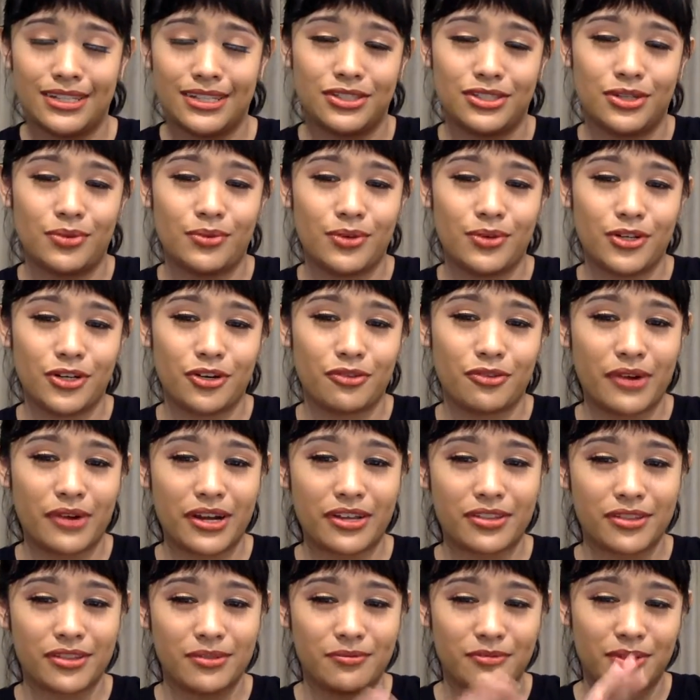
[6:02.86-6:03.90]
I don't want to
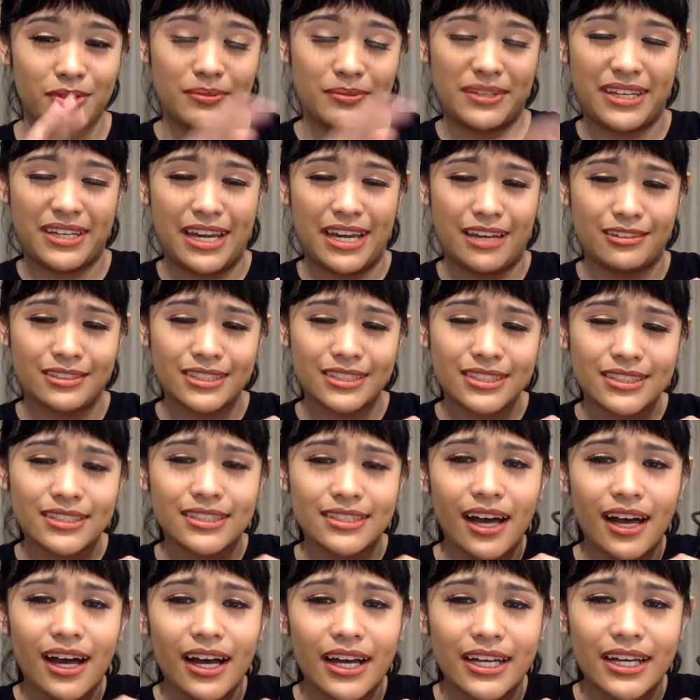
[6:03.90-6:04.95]
wreck them from the
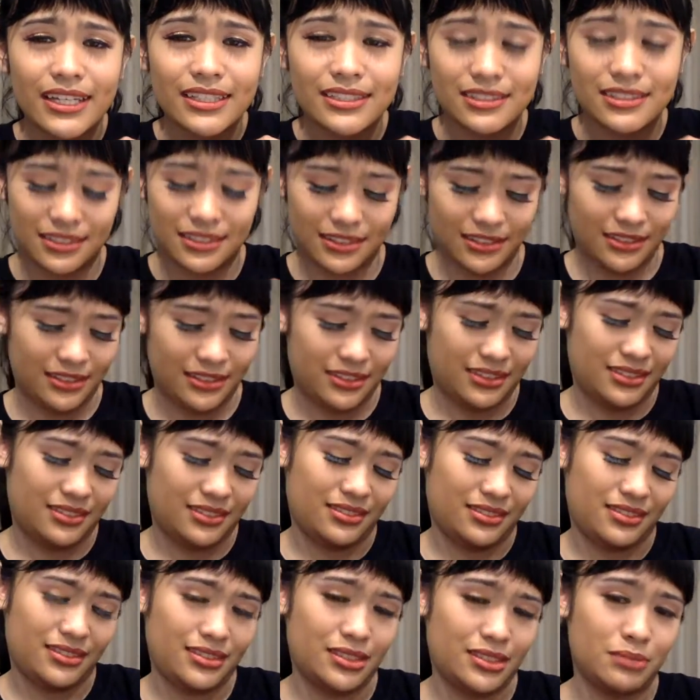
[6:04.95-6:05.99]
outside because
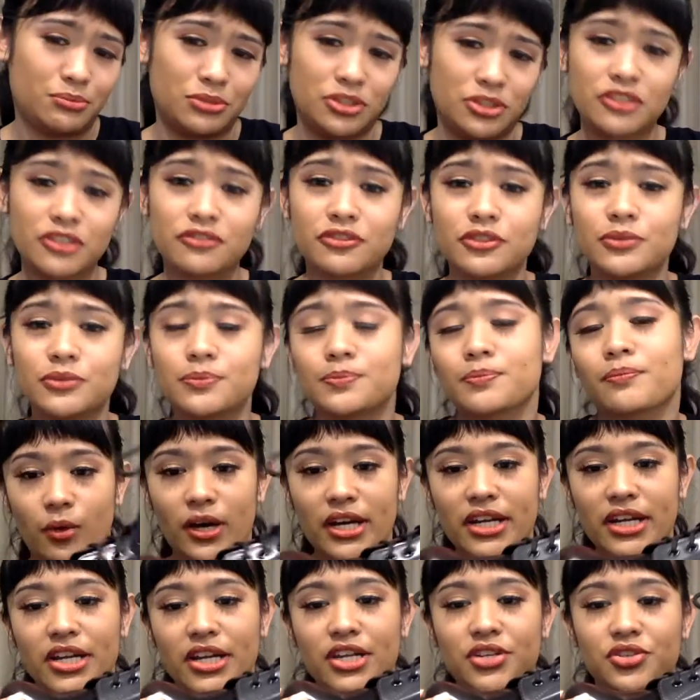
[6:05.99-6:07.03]
they're beautiful.
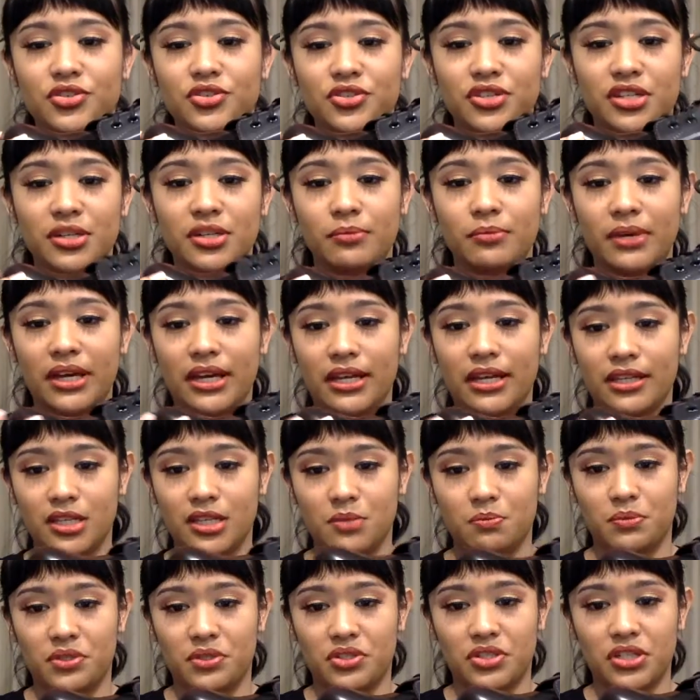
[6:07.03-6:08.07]
What interested me in
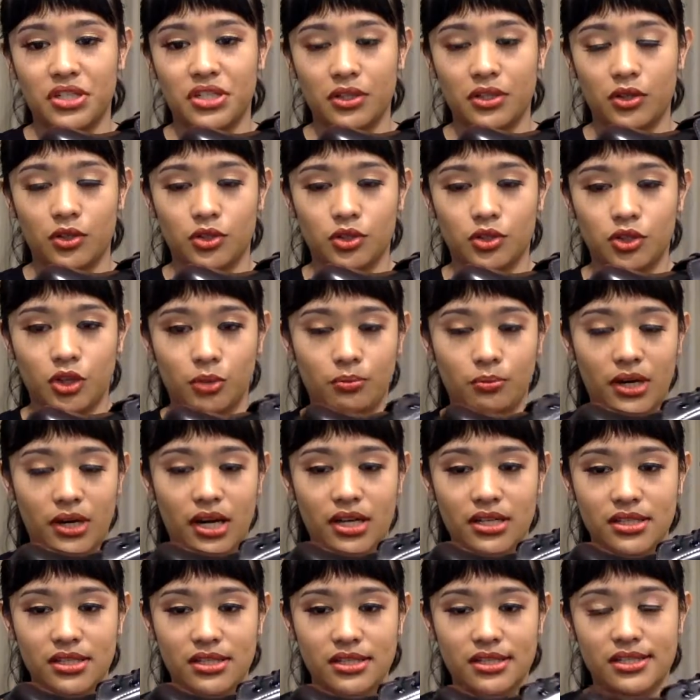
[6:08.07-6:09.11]
these particular Doc
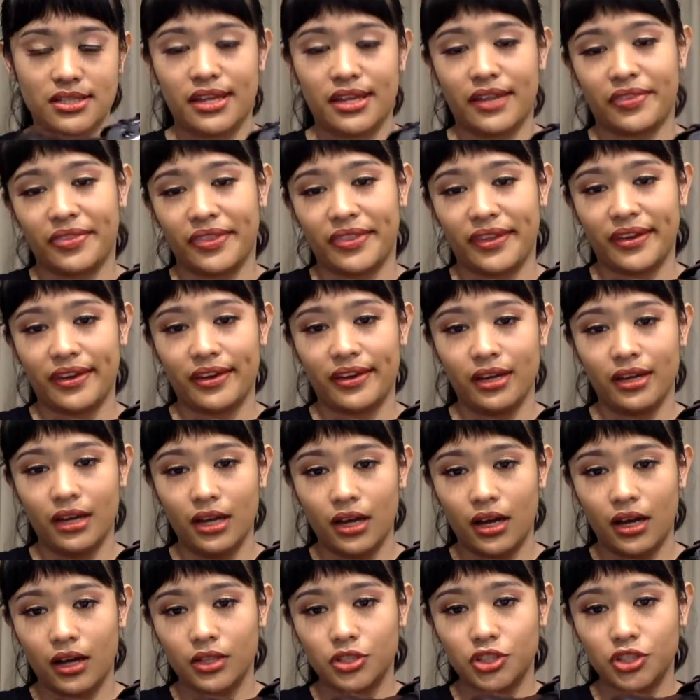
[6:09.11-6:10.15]
Martens is that they're
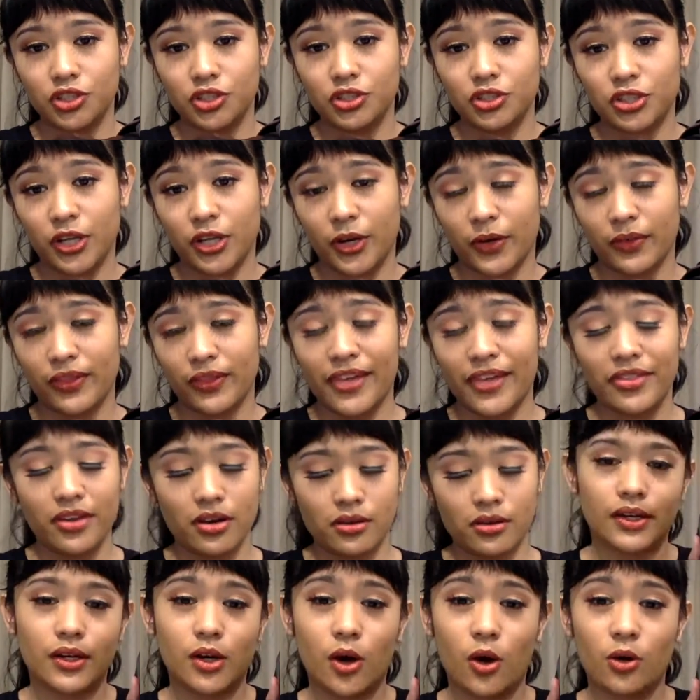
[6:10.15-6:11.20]
two-tone
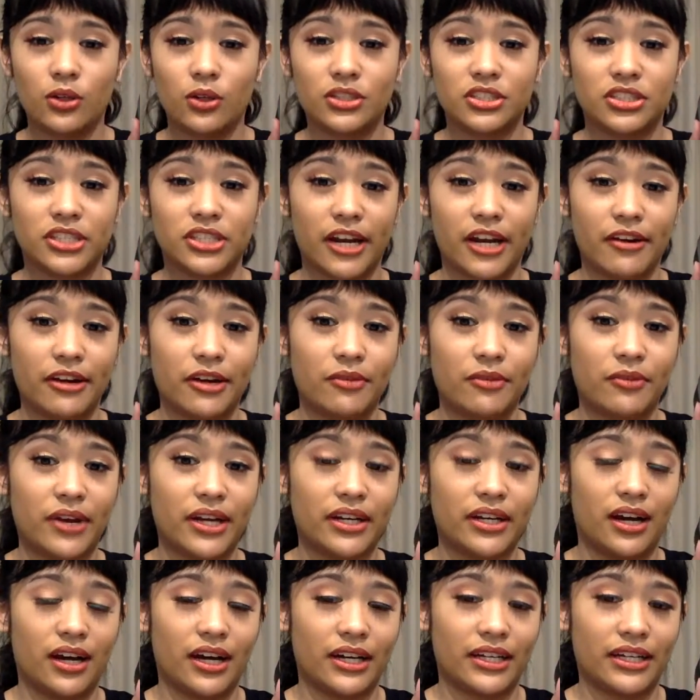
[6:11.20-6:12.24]
leather. They're called Cherry
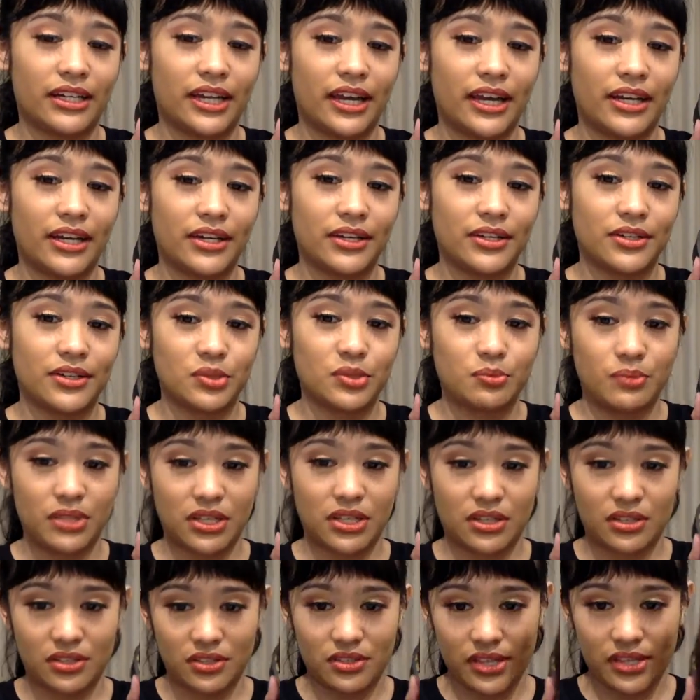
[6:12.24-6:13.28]
Red Arcadias
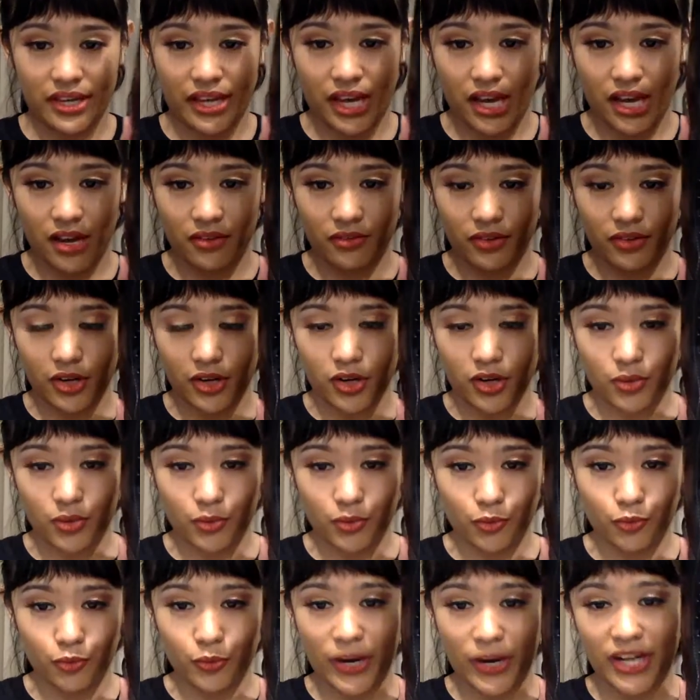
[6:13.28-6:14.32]
because they have
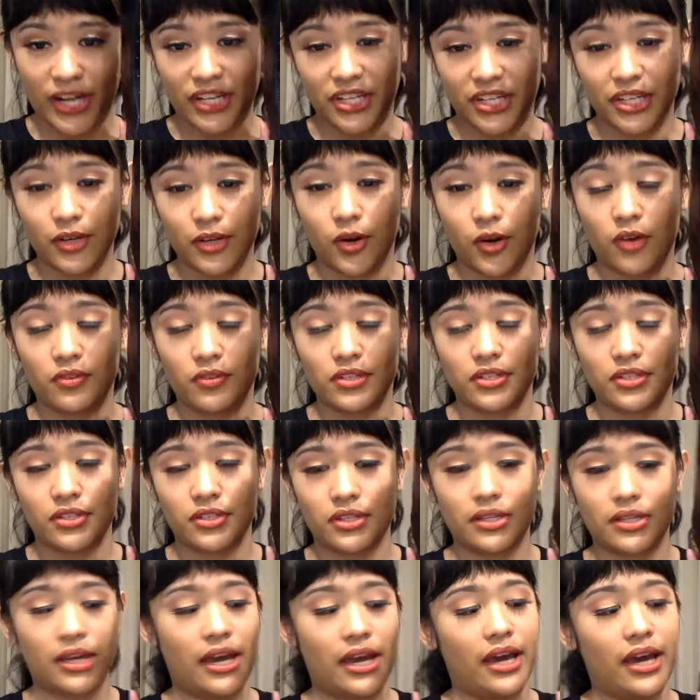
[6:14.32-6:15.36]
red here,
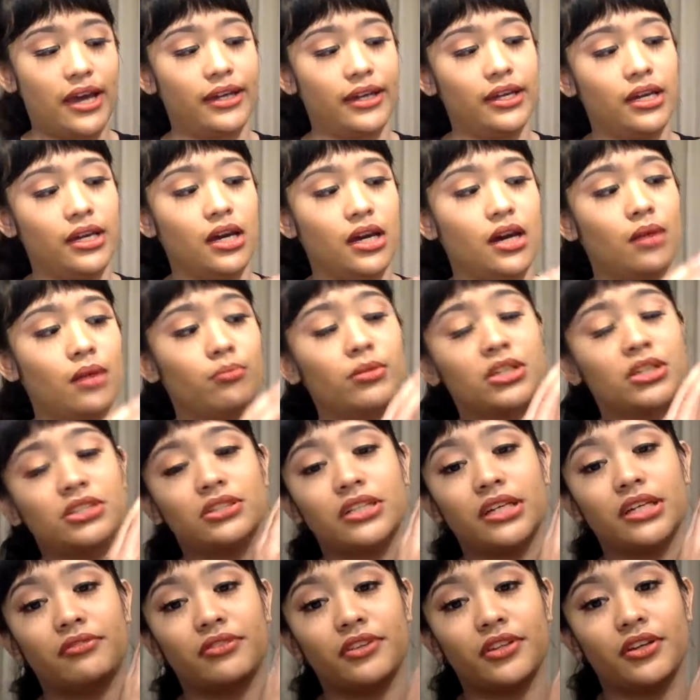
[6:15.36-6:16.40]
obviously, and
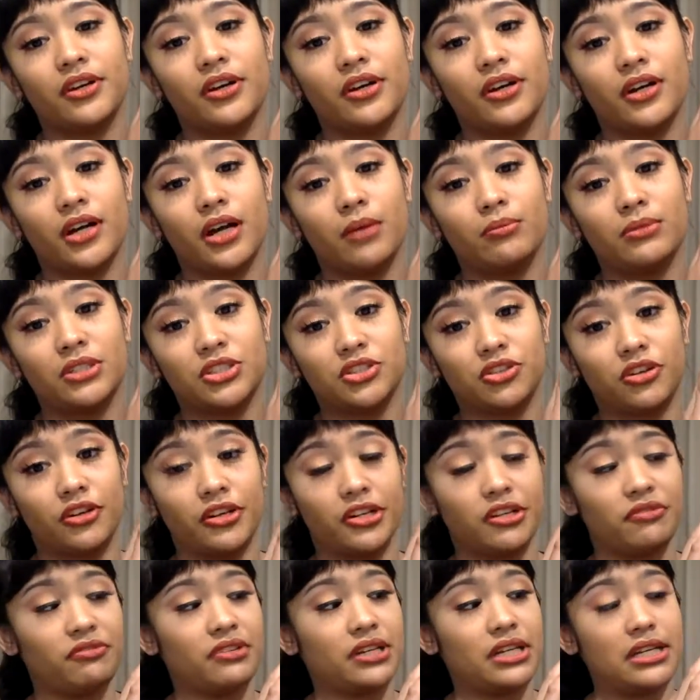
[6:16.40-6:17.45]
even though a
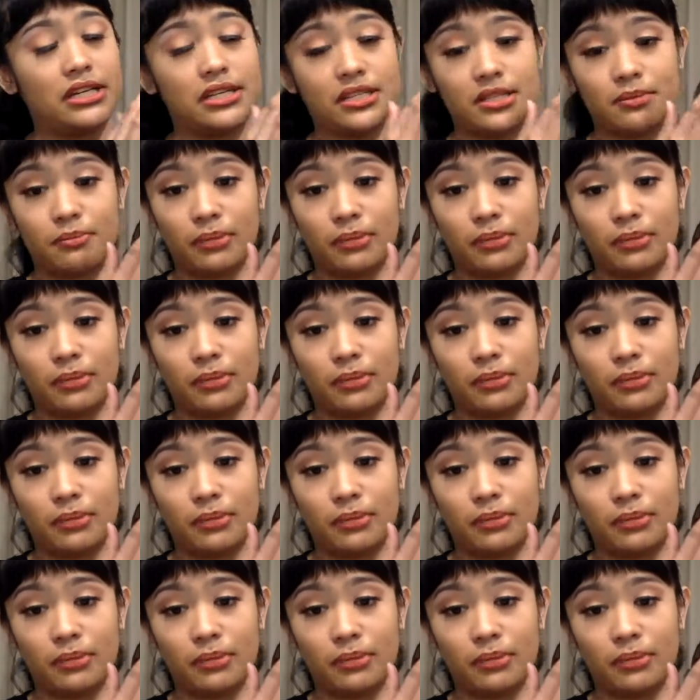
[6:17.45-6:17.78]
majority of it is